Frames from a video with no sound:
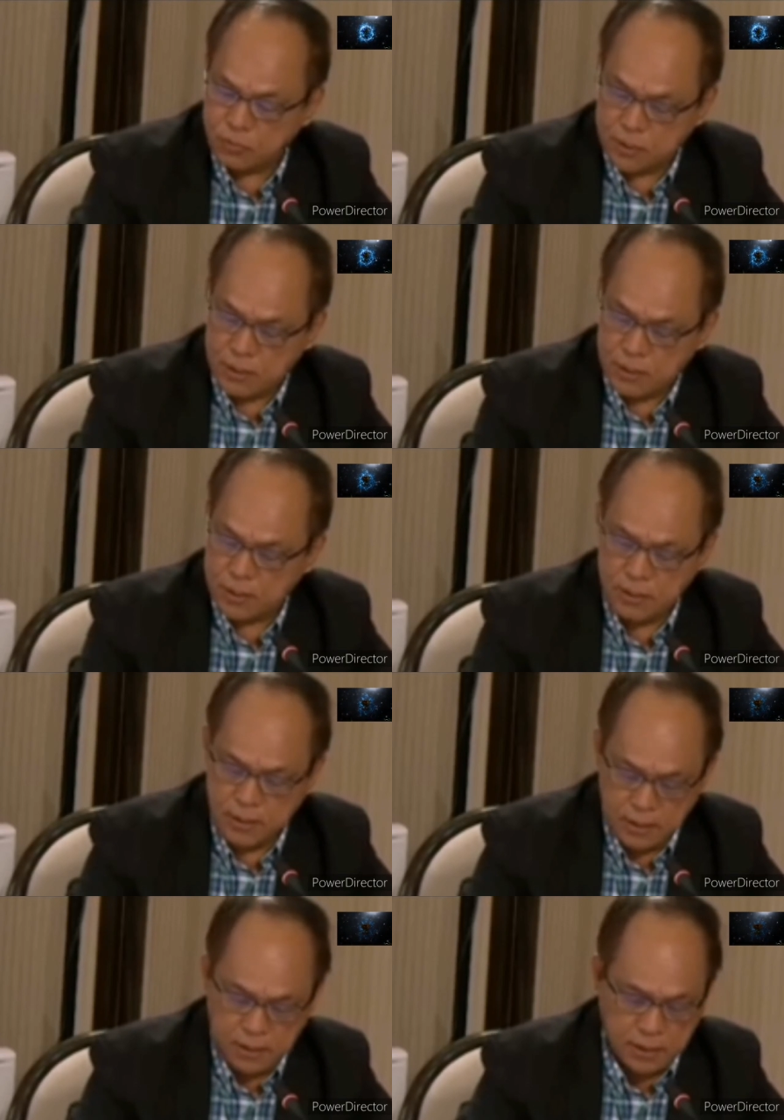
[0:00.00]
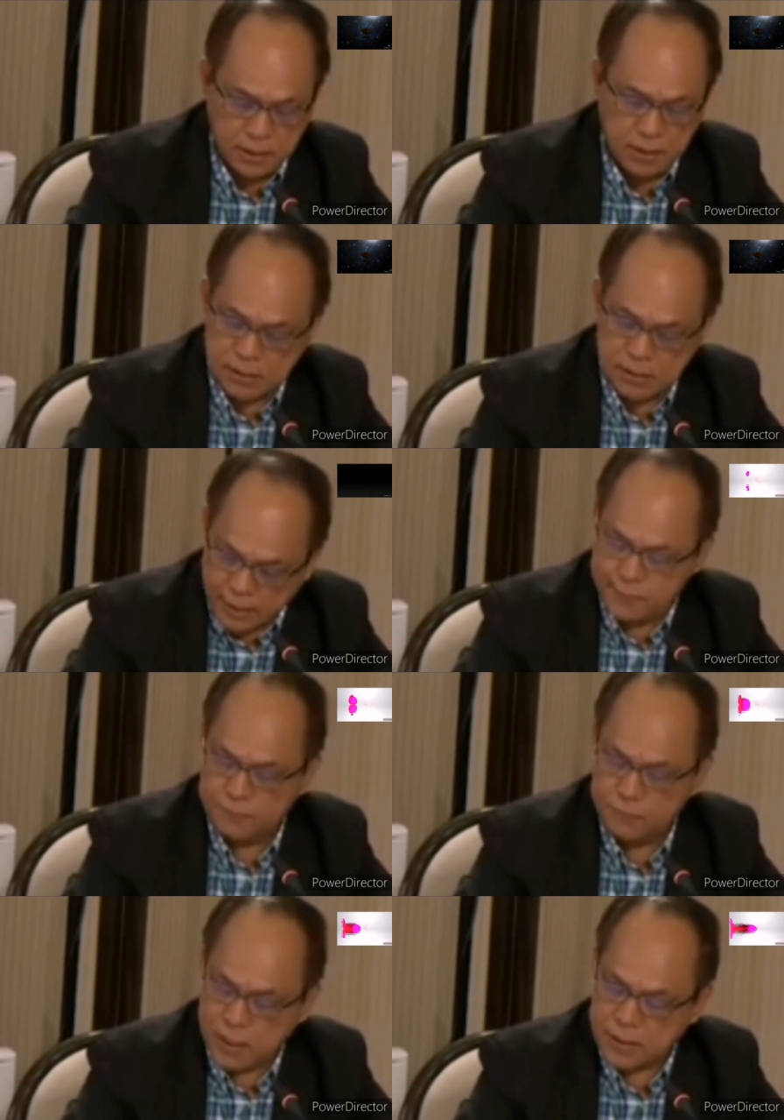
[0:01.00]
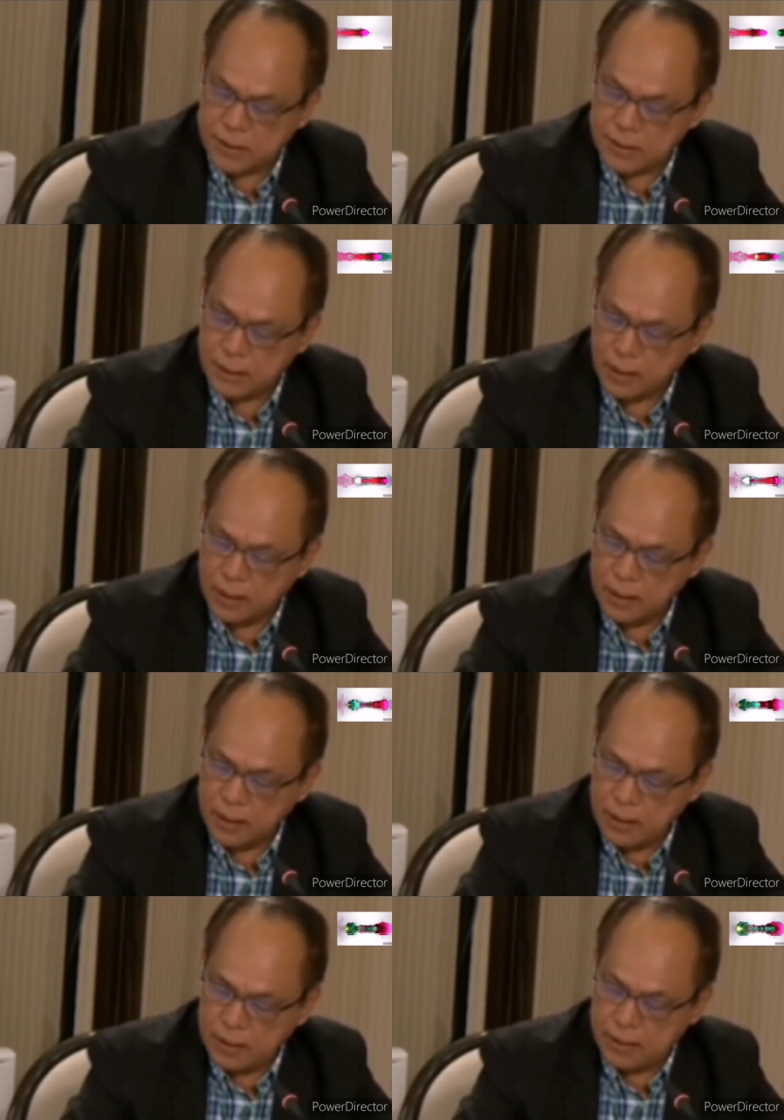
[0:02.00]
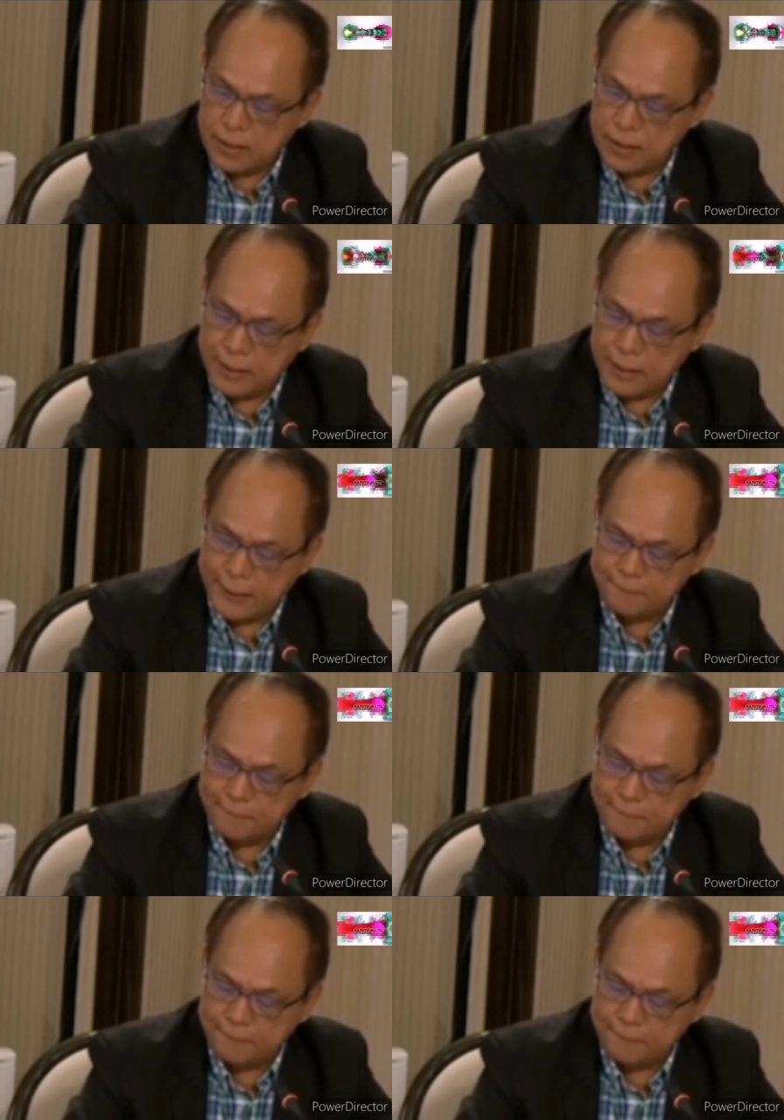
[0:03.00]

for the assigned task. And